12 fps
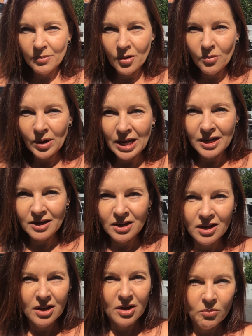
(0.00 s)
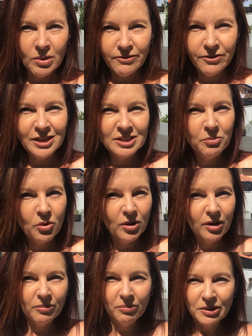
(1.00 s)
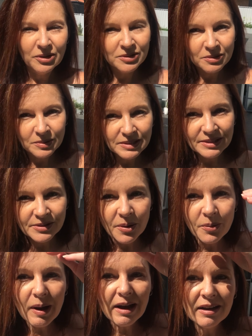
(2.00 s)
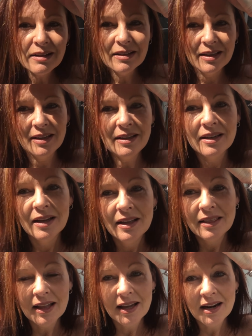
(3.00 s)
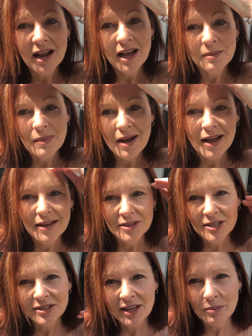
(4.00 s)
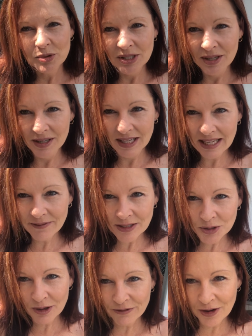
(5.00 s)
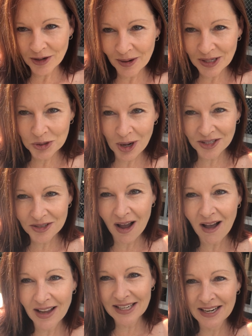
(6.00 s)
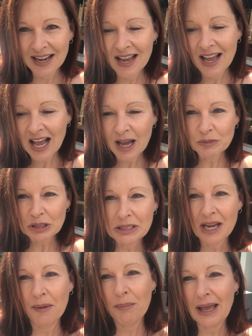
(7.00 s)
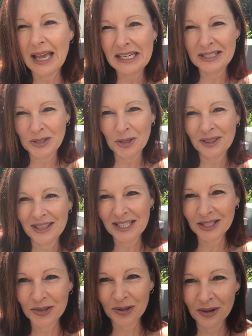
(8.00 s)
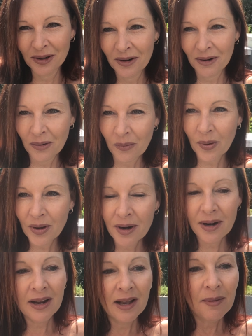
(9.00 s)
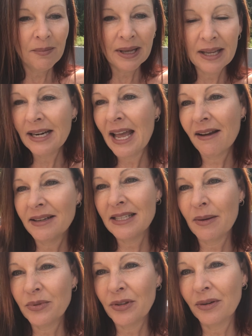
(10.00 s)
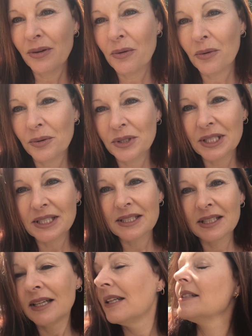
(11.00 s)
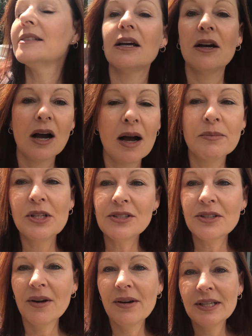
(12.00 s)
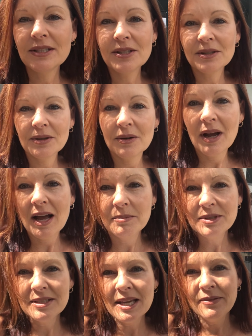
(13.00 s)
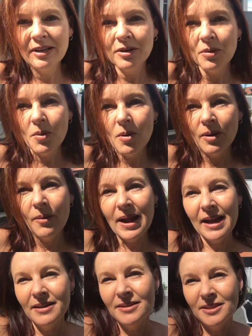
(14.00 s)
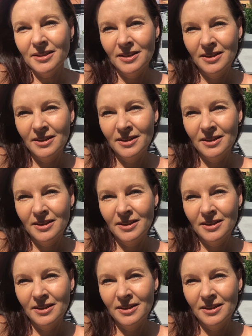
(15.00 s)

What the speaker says: when we first bought it, because it was so ugly that I just kept, if I took a photo, I tried to hide just how bad certain things were. But now it's absolutely gorgeous. So I'm just going to just have a little walk around.